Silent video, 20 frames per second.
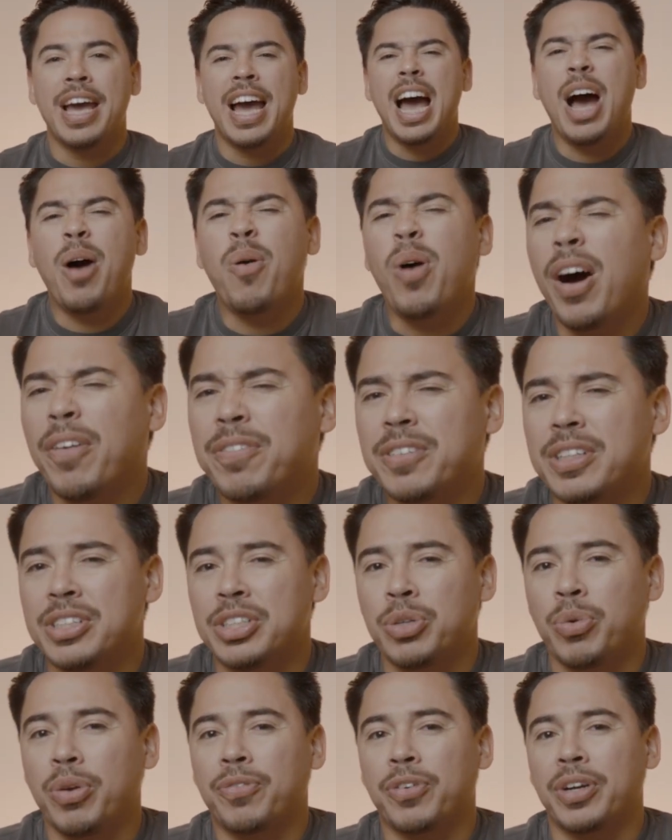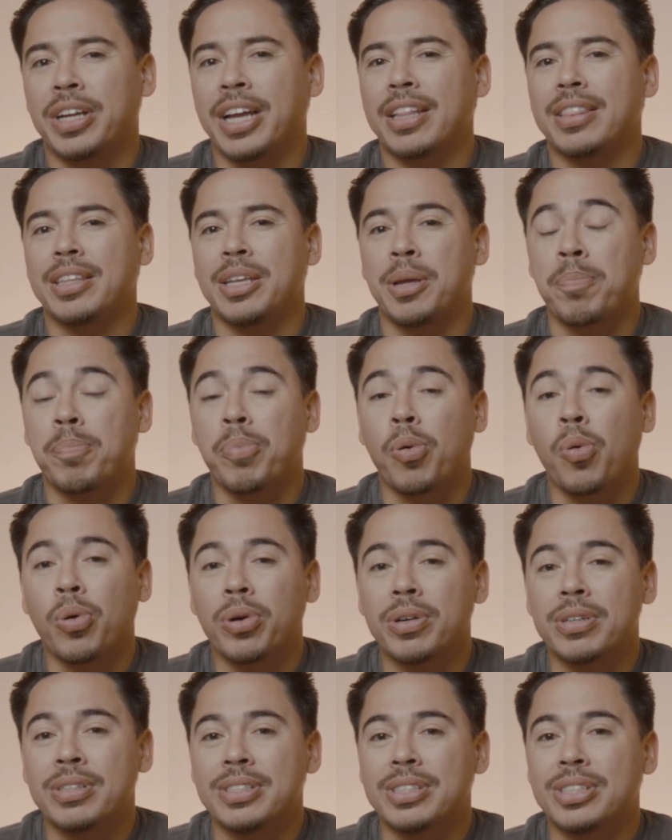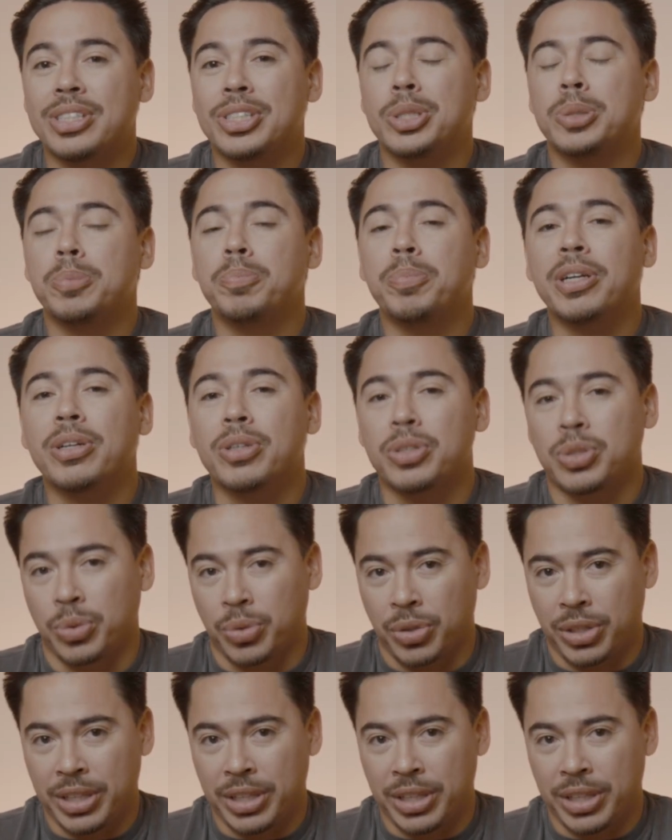how often do we forget the important spiritual